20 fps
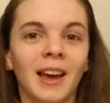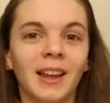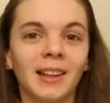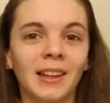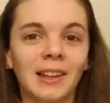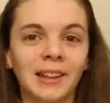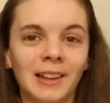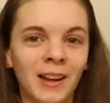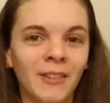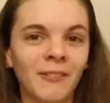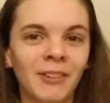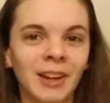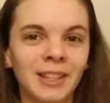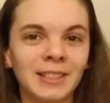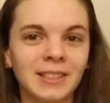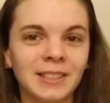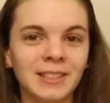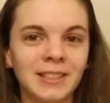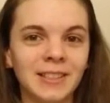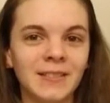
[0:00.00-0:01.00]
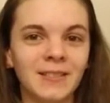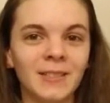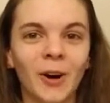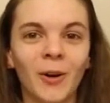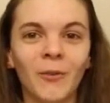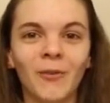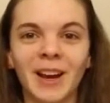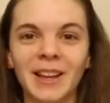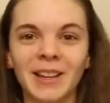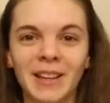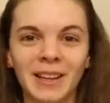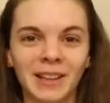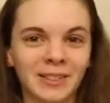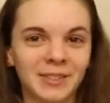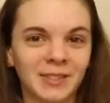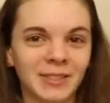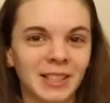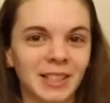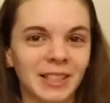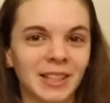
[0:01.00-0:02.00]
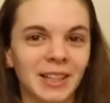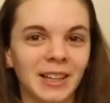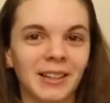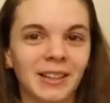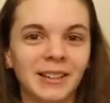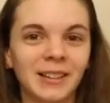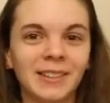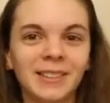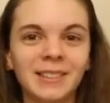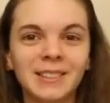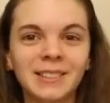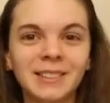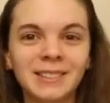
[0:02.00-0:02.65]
I can't wait to see you all in my next video.